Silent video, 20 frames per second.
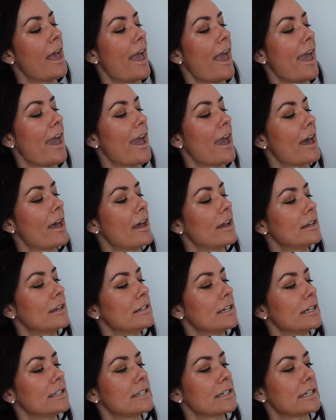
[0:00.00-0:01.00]

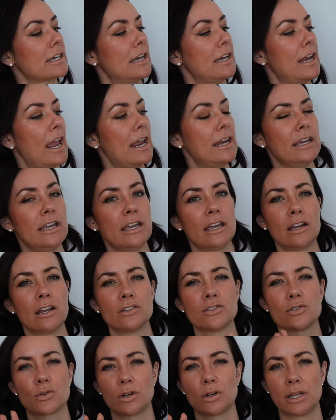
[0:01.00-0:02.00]
And it's a Canadian
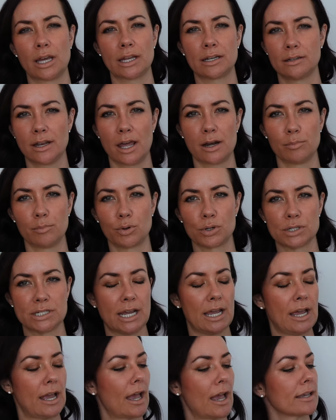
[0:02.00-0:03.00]
sort of like
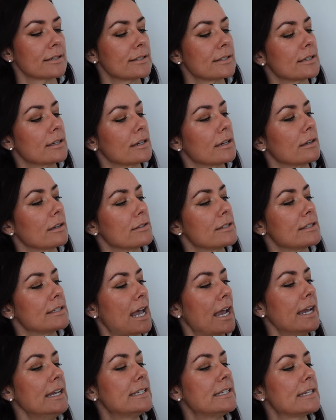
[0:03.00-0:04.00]
Net-a-Porter-esque
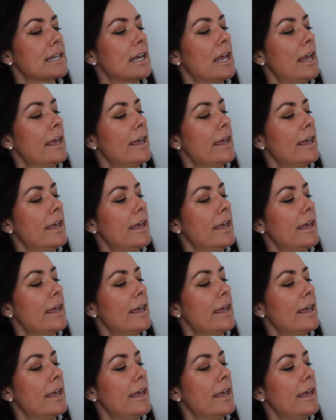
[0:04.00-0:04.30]
site.